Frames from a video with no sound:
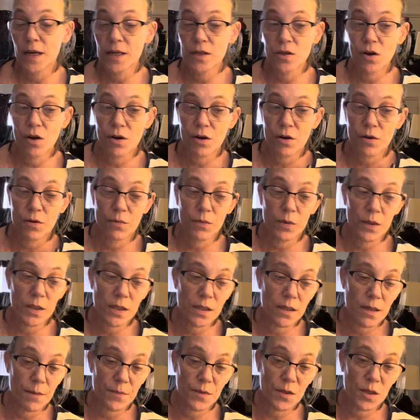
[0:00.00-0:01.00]
daughter
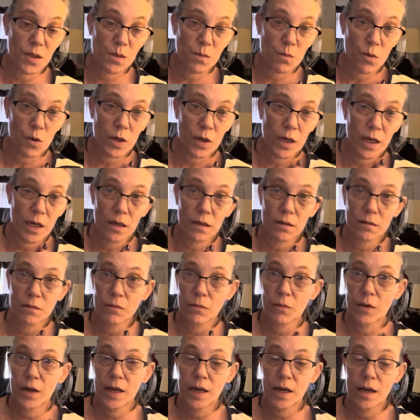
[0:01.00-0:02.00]
was up this morning
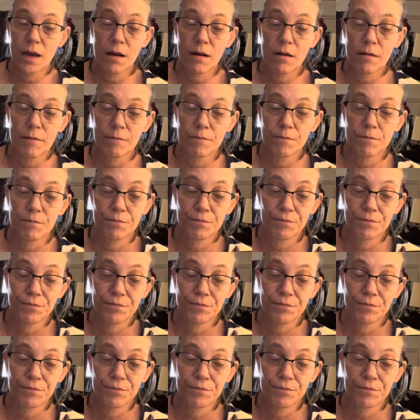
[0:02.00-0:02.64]
when, um,